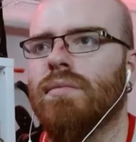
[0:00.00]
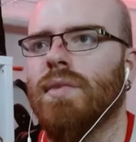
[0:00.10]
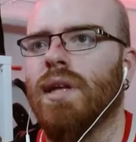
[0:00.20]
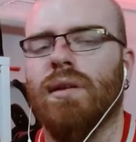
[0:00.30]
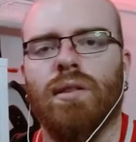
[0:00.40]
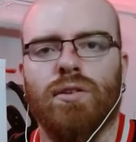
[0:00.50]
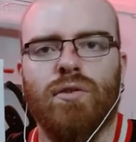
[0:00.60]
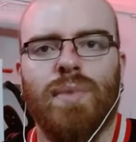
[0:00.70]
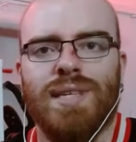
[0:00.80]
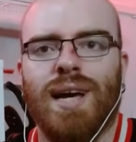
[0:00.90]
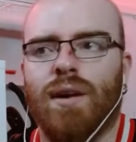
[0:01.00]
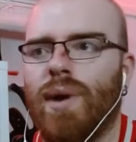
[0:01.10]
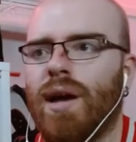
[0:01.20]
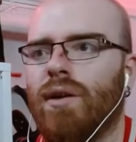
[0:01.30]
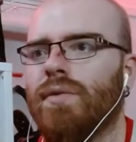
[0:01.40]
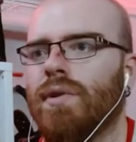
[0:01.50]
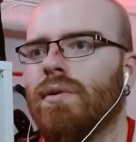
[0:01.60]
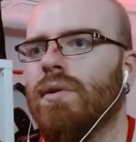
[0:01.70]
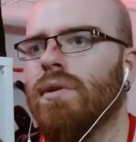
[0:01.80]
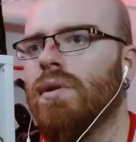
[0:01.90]
that the zombies are aware of, you
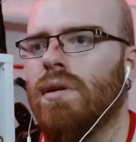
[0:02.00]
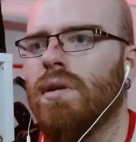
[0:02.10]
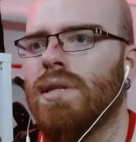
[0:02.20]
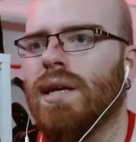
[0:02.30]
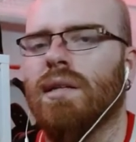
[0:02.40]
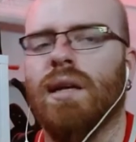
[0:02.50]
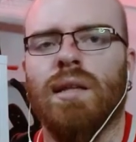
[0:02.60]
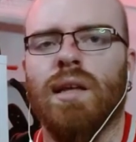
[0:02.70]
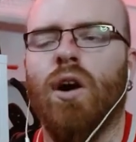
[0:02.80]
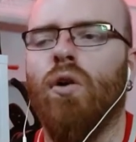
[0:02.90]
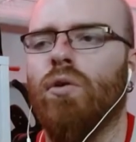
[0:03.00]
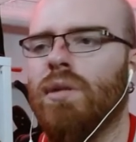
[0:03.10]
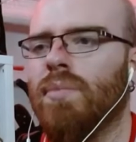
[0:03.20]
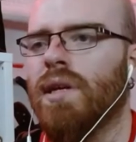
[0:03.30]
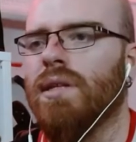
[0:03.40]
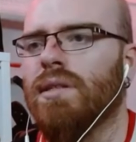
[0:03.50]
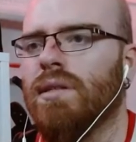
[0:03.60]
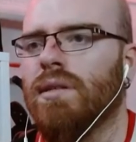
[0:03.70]
know? Like the holy place here.